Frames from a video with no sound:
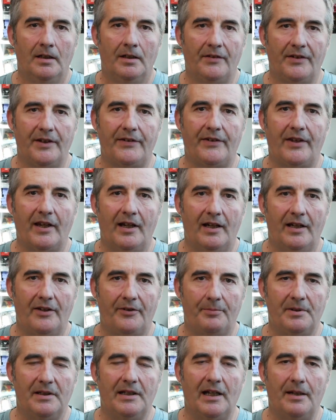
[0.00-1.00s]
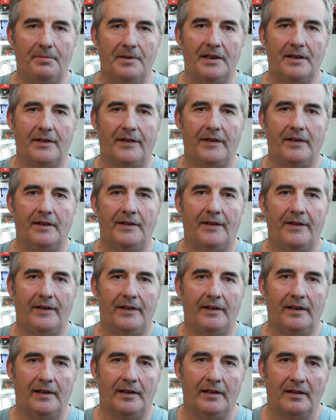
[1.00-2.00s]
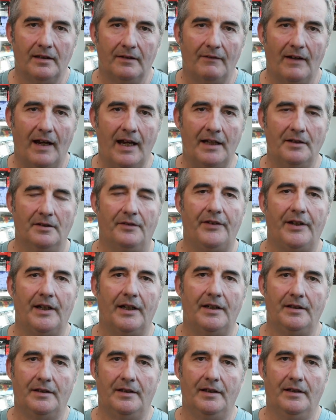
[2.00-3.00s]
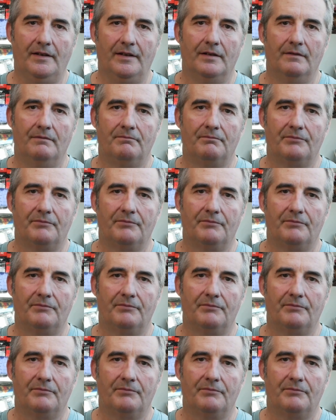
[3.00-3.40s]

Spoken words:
This has been happening since the end of the 80s.